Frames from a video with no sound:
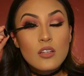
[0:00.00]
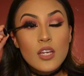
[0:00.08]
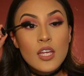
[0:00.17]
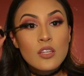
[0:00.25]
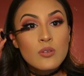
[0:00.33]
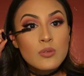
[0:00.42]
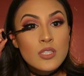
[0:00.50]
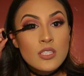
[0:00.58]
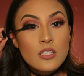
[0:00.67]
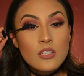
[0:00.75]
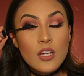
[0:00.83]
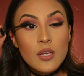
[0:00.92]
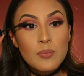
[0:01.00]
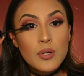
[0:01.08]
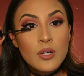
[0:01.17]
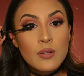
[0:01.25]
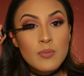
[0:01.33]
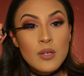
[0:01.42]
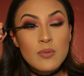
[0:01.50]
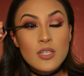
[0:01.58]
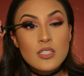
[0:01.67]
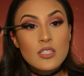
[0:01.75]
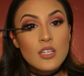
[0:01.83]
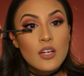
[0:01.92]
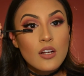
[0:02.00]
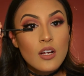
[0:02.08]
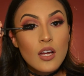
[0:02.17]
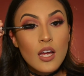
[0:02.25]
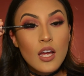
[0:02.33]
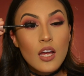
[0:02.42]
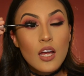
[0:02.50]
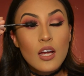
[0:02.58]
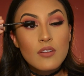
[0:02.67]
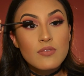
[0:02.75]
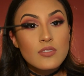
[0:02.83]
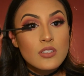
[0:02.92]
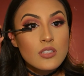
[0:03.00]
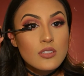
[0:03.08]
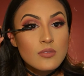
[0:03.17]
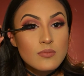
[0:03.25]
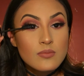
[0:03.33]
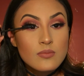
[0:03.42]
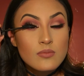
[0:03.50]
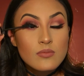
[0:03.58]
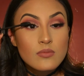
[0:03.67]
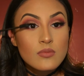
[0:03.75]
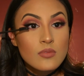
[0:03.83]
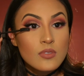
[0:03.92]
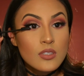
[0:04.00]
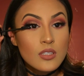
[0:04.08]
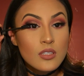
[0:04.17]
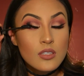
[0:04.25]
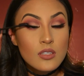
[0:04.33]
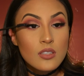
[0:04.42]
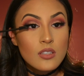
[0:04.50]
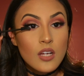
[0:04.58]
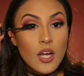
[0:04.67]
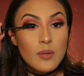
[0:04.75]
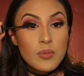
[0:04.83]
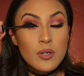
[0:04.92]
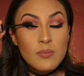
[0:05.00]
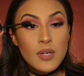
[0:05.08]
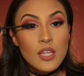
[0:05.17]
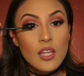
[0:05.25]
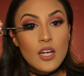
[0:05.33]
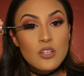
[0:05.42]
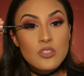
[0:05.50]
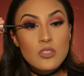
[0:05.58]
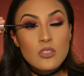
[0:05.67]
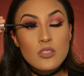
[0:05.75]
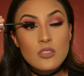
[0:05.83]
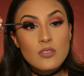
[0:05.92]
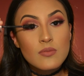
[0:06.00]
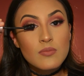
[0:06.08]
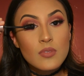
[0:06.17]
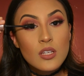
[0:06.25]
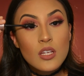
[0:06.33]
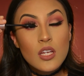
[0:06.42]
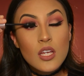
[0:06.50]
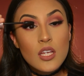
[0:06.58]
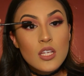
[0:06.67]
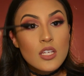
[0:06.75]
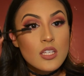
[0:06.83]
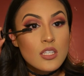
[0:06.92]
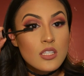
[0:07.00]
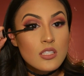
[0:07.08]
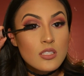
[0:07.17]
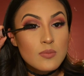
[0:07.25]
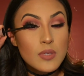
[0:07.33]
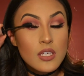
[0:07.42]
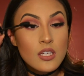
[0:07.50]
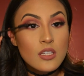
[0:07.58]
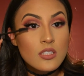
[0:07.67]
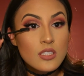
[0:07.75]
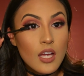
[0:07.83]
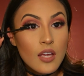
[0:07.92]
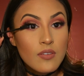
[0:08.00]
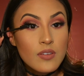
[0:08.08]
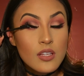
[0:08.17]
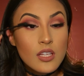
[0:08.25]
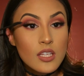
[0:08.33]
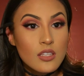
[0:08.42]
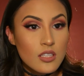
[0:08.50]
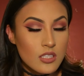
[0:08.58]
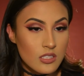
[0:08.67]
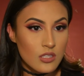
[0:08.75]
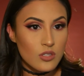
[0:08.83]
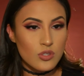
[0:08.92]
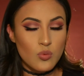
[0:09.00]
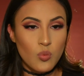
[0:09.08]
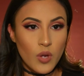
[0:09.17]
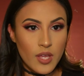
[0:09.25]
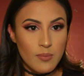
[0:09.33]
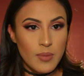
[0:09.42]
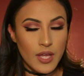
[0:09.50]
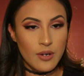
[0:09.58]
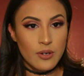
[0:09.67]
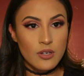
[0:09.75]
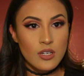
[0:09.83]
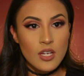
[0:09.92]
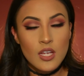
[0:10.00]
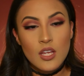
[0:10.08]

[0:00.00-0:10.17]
And the reason I put my mascara after I put my lashes is because I feel like this looks way better